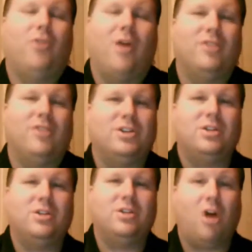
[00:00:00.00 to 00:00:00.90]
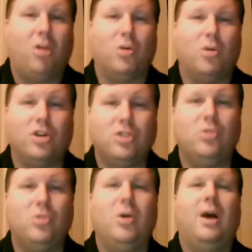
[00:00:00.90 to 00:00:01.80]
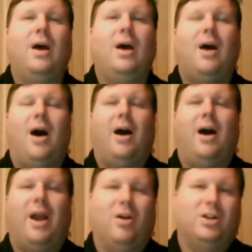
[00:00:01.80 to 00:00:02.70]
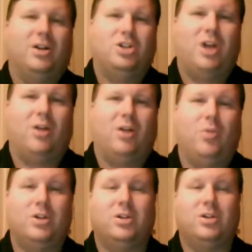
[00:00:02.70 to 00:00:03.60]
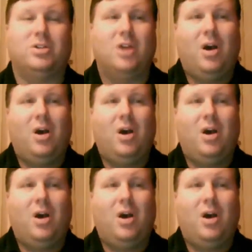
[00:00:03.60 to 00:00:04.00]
for our visit to the Tullamore Dew Heritage Center, which is